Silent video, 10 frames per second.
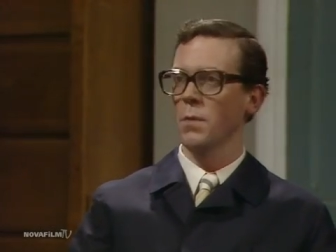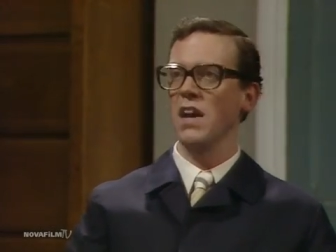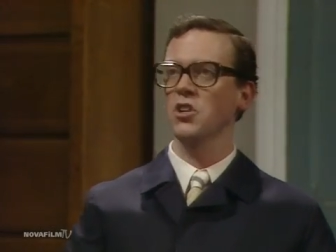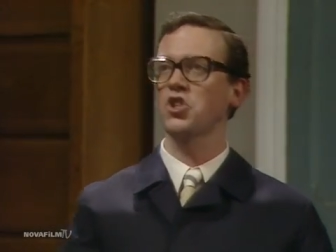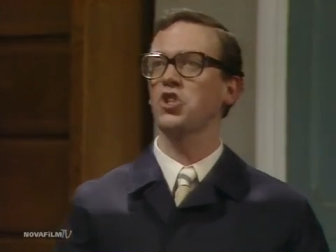
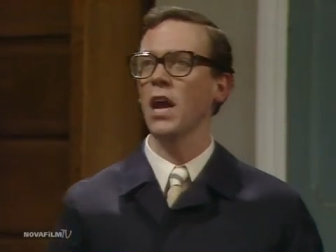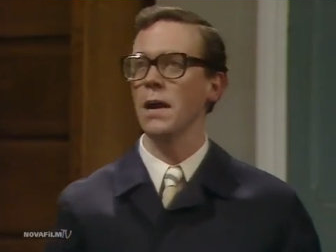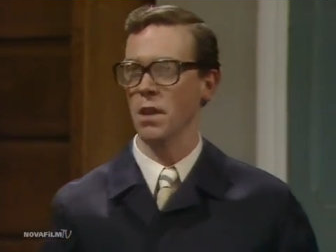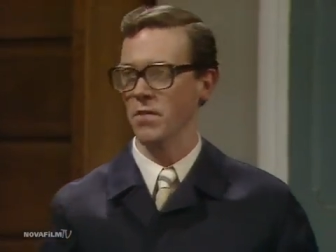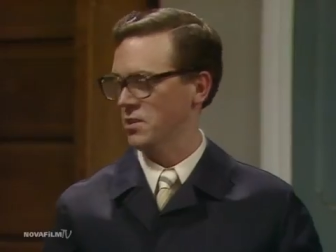
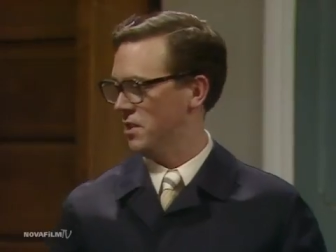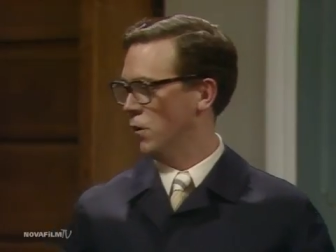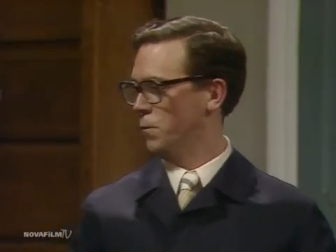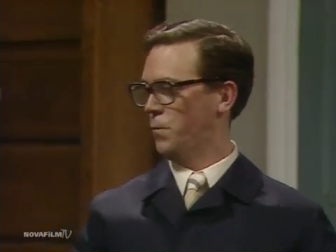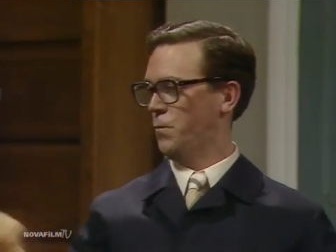ashamed of
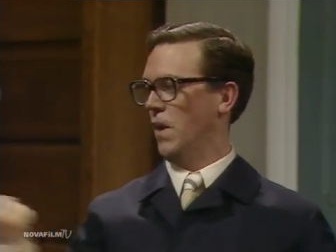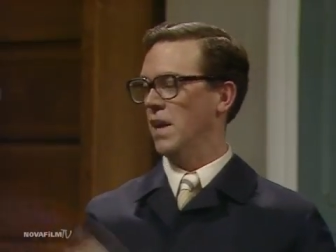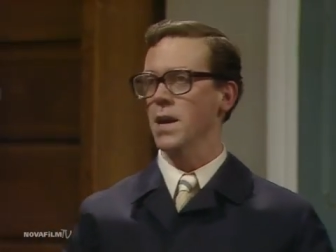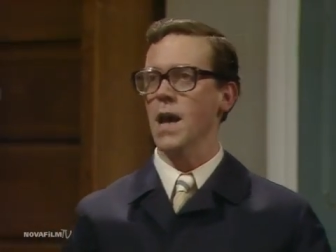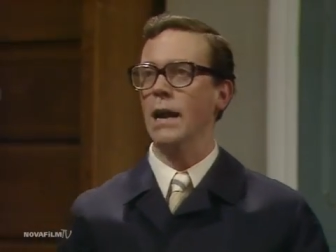yourself,
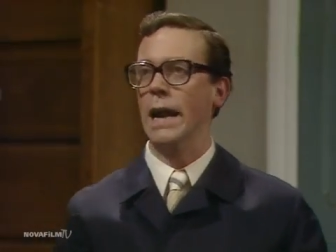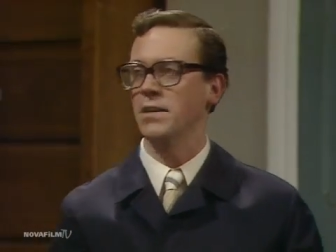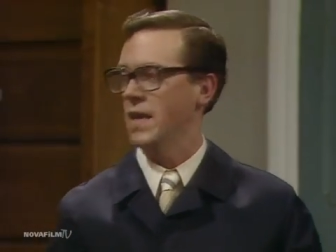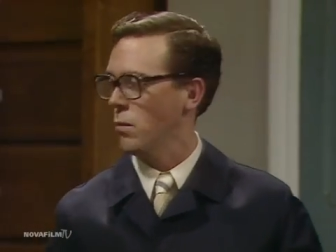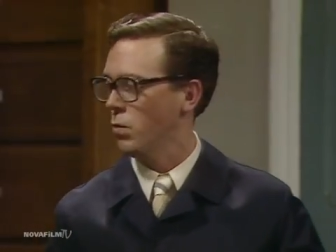filling a young
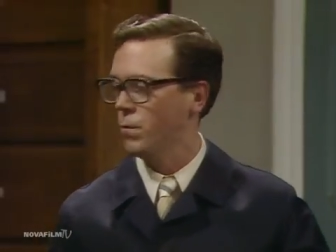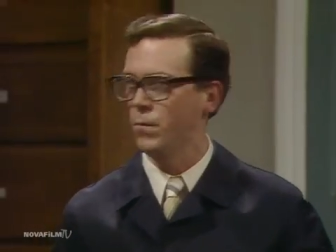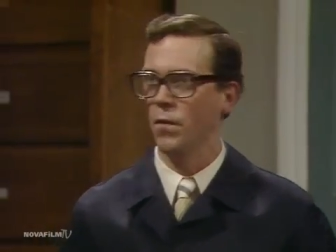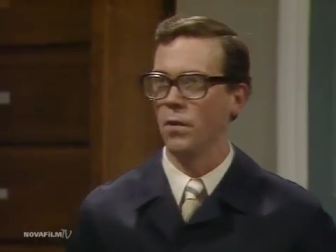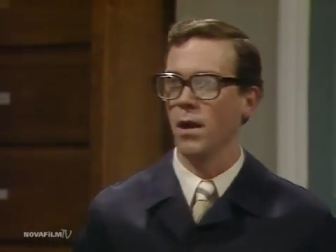lad's head with
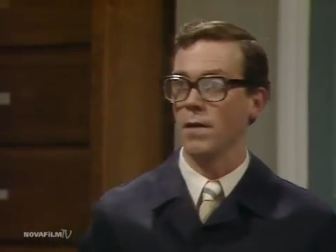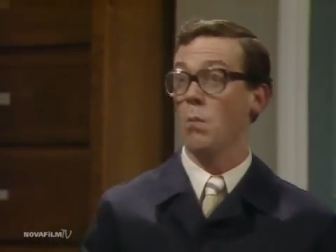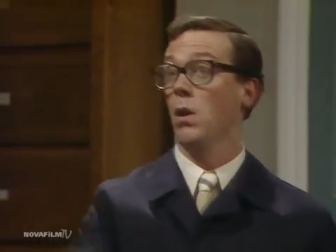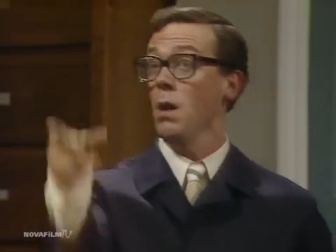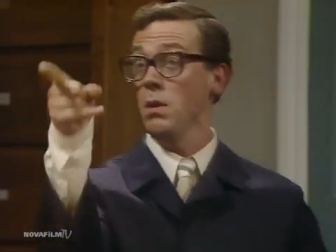filth like
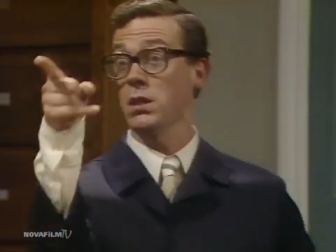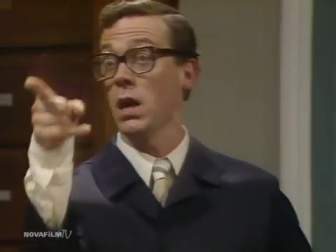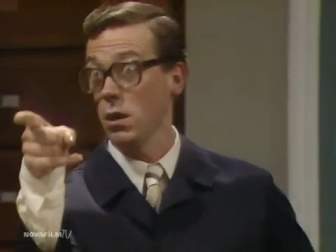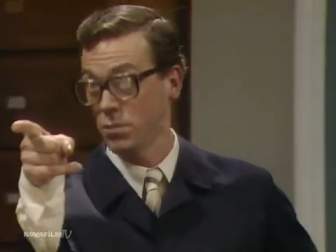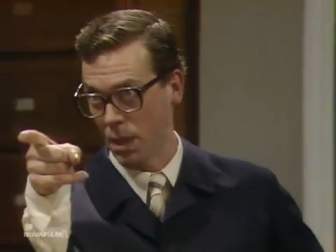that. Well, let me
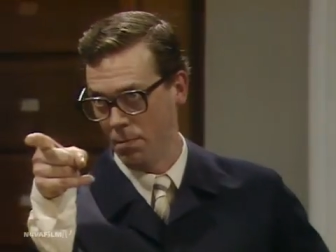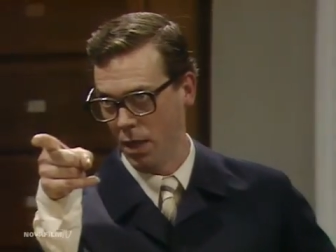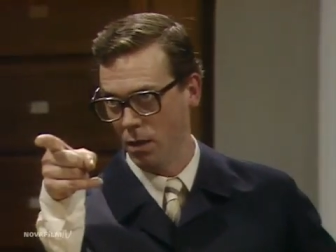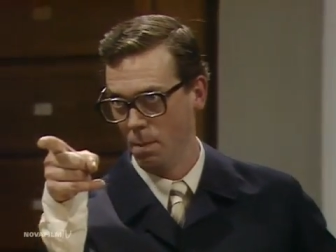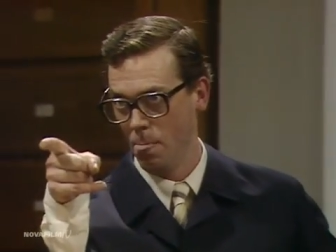tell you
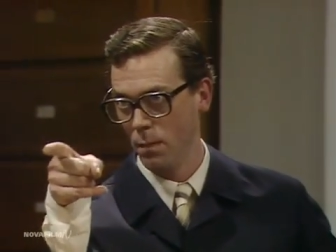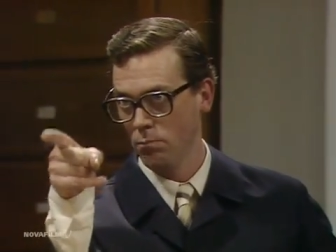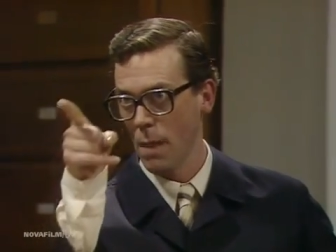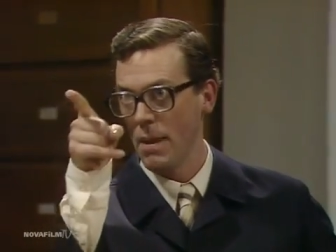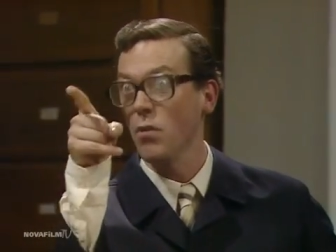something
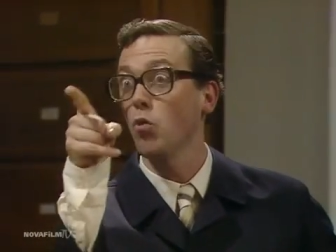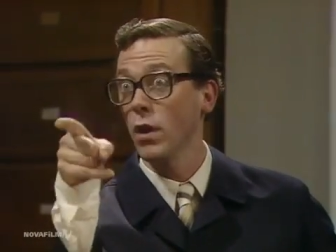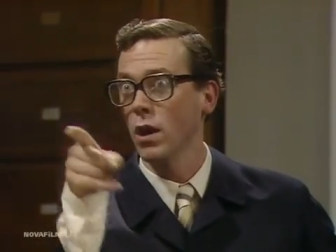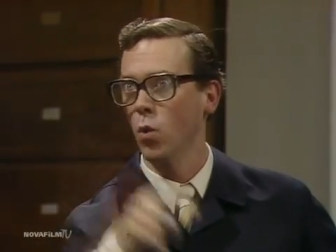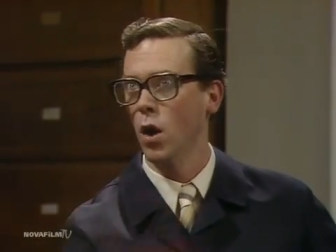about the
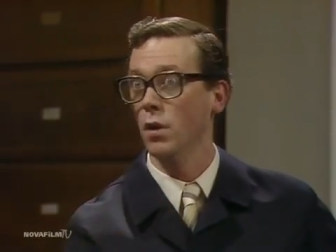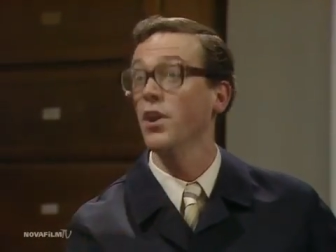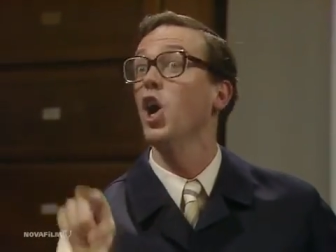real world.